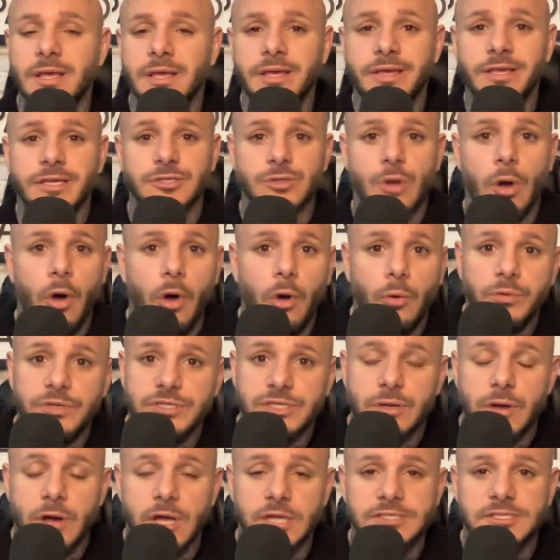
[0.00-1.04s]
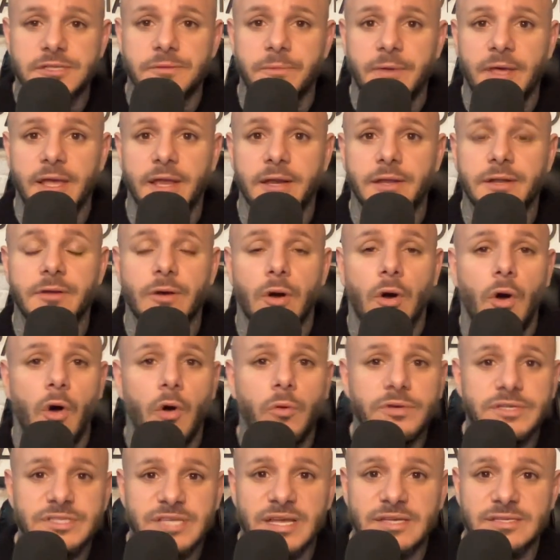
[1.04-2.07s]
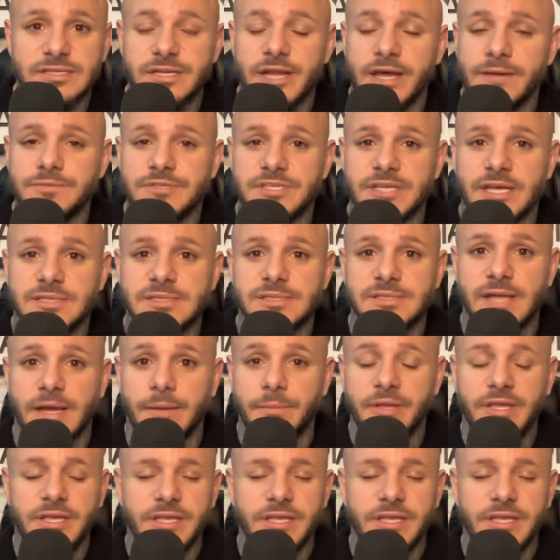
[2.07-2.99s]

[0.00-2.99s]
He's always constipated, always has an upset stomach.